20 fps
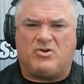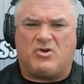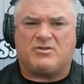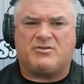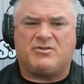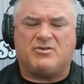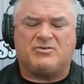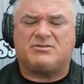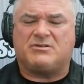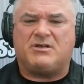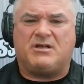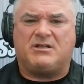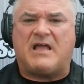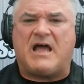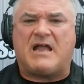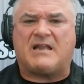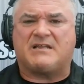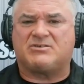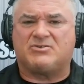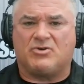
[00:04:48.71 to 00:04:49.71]
Look, there's a
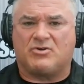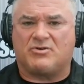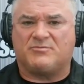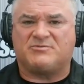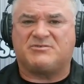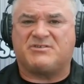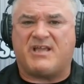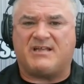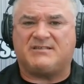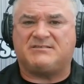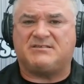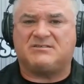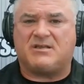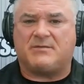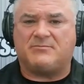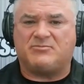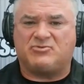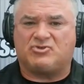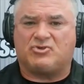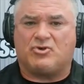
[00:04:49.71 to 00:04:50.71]
lot of circumstances,
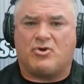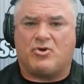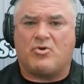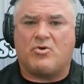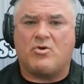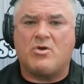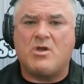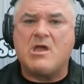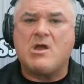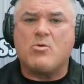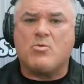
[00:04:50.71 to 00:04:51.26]
I'm sure,